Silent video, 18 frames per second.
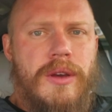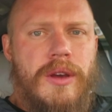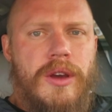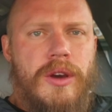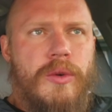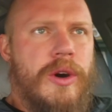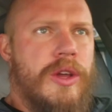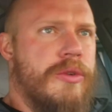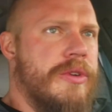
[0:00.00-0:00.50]

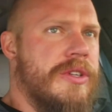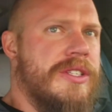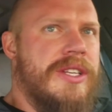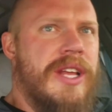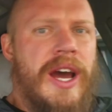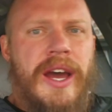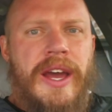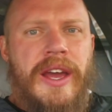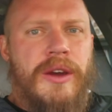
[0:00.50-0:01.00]
Whether it's
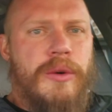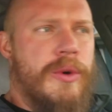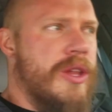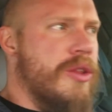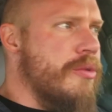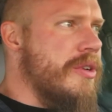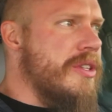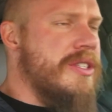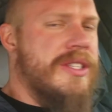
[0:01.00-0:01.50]
diet,
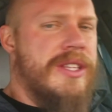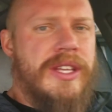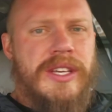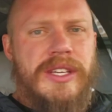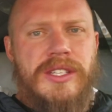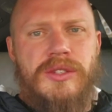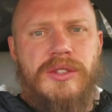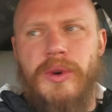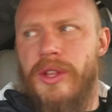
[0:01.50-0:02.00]
whether it's
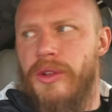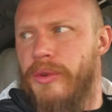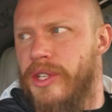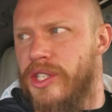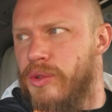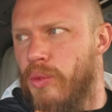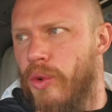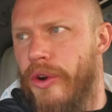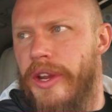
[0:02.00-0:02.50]
this, whether it's
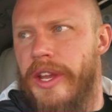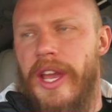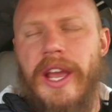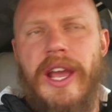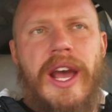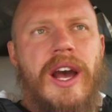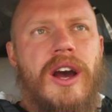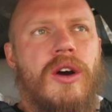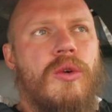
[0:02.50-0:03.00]
working
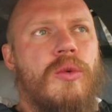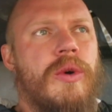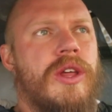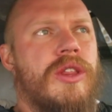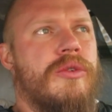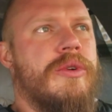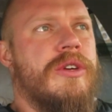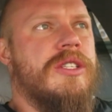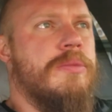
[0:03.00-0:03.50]
out,
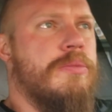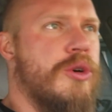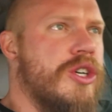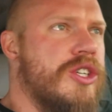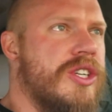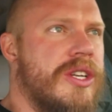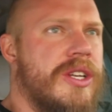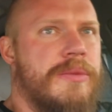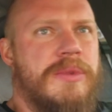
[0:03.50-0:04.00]
whether it's
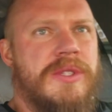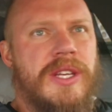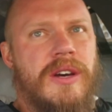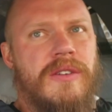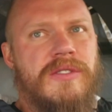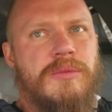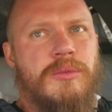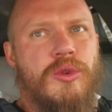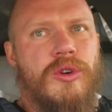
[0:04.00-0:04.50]
pushing
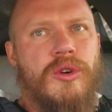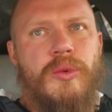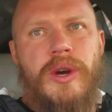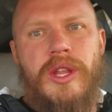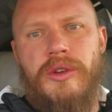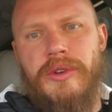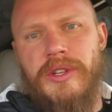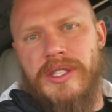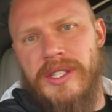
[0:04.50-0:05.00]
themselves more,
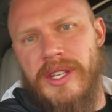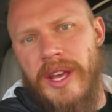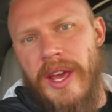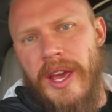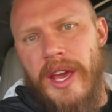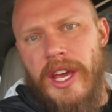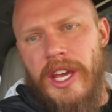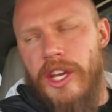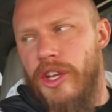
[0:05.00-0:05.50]
whether it's,
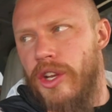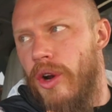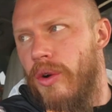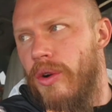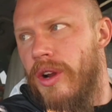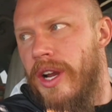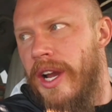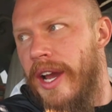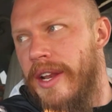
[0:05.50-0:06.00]
you know,
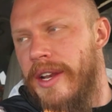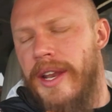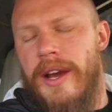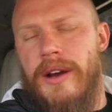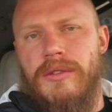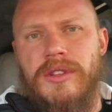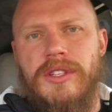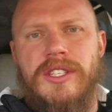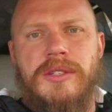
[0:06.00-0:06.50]
cutting
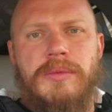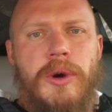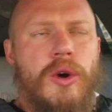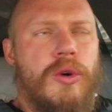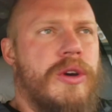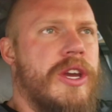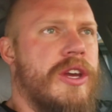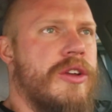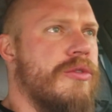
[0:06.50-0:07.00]
out the
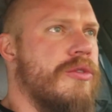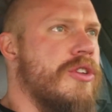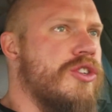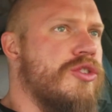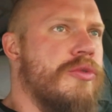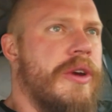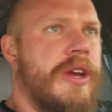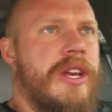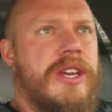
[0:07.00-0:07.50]
smoking or the
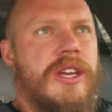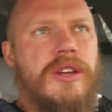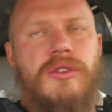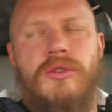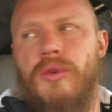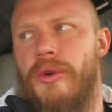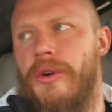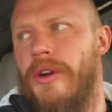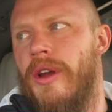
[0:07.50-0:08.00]
drinking
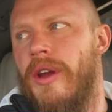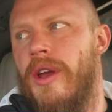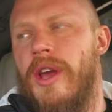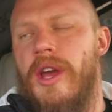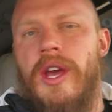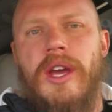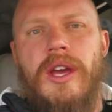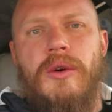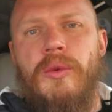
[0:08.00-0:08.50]
or
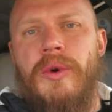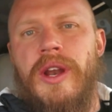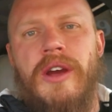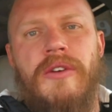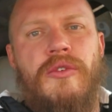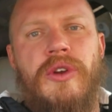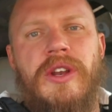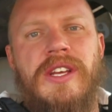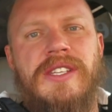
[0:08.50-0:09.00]

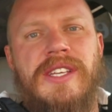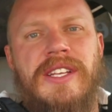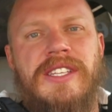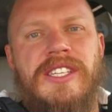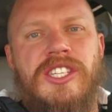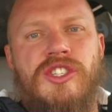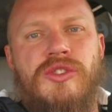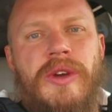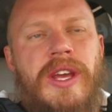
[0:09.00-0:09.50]
whatever it is
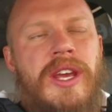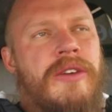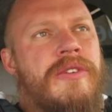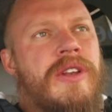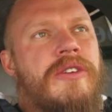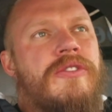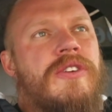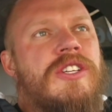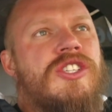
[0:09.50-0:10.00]
that even
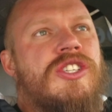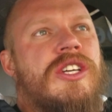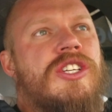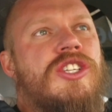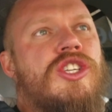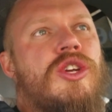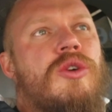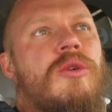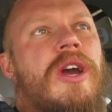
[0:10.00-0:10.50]
if it's
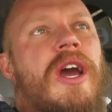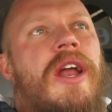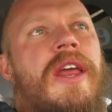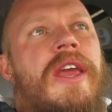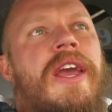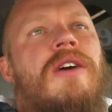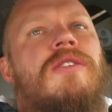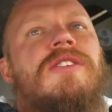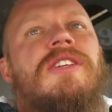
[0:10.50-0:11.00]
just you
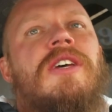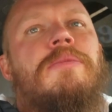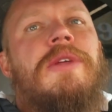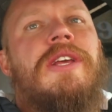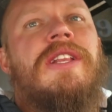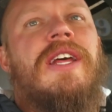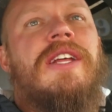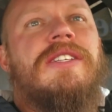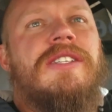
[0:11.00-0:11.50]
cutting out
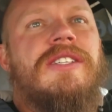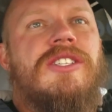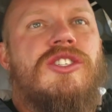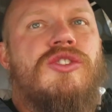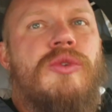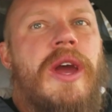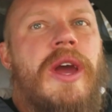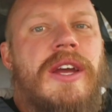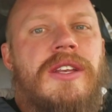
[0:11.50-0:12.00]
something that's
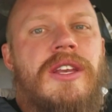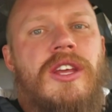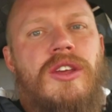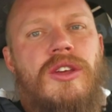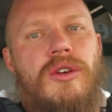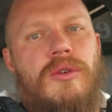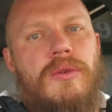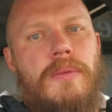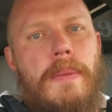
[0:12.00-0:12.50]
distracting
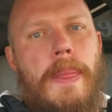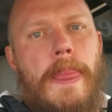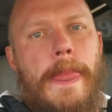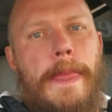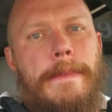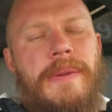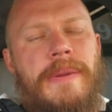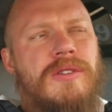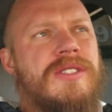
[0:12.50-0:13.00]
you.
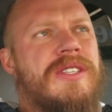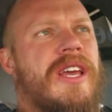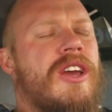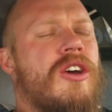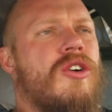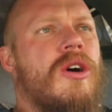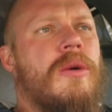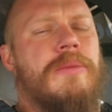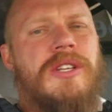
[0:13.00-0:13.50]
Don't say, oh,
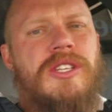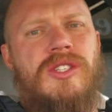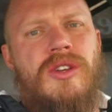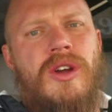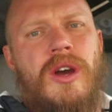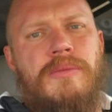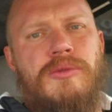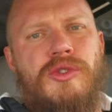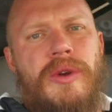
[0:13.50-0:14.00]
I'm going to
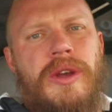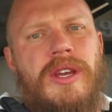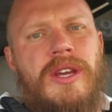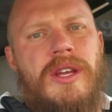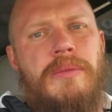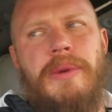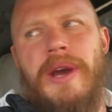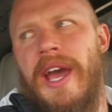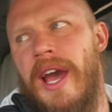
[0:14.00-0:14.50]
stop
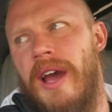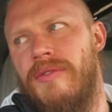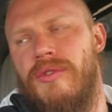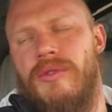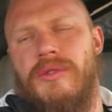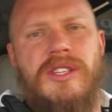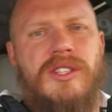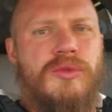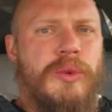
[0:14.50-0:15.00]
drinking, but after
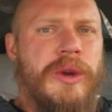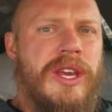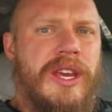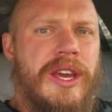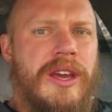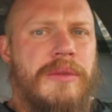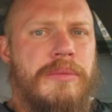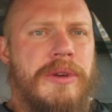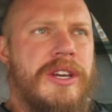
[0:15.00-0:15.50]
this
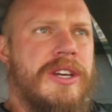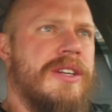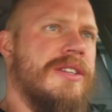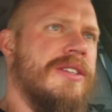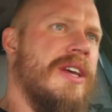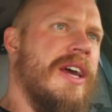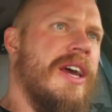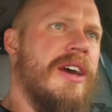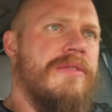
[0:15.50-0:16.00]
weekend because
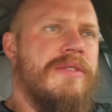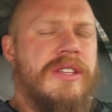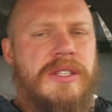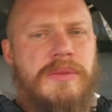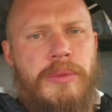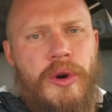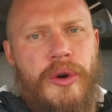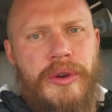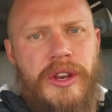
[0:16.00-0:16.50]
I have this
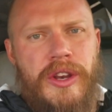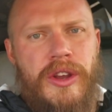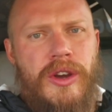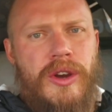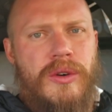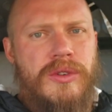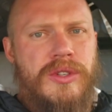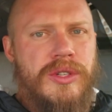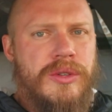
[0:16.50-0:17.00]
party to
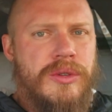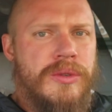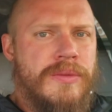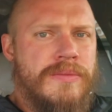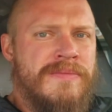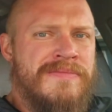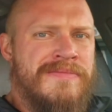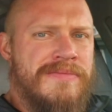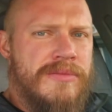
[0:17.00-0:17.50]
go to.
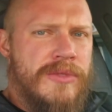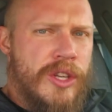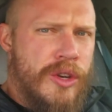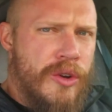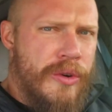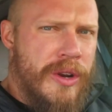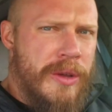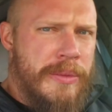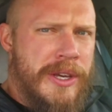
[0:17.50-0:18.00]
You know
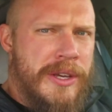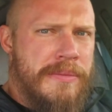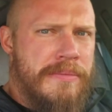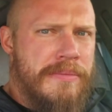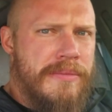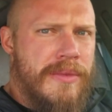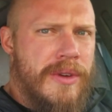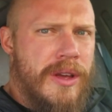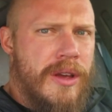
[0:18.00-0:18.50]
what I mean?
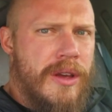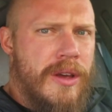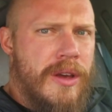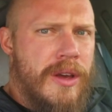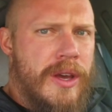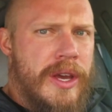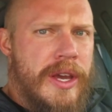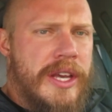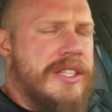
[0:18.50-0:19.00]

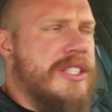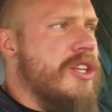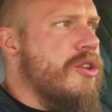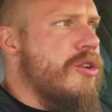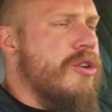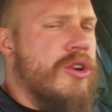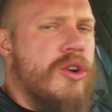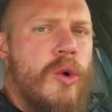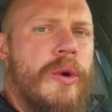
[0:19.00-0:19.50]
It's either
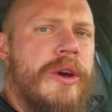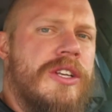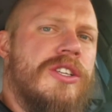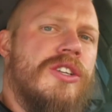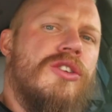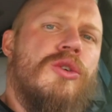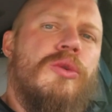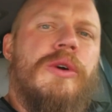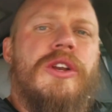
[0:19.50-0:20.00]
you're going to
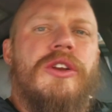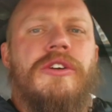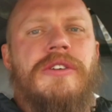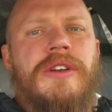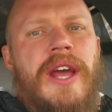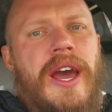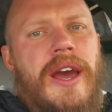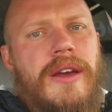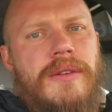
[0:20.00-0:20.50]
do it or you're
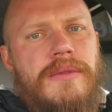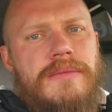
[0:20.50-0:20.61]
not.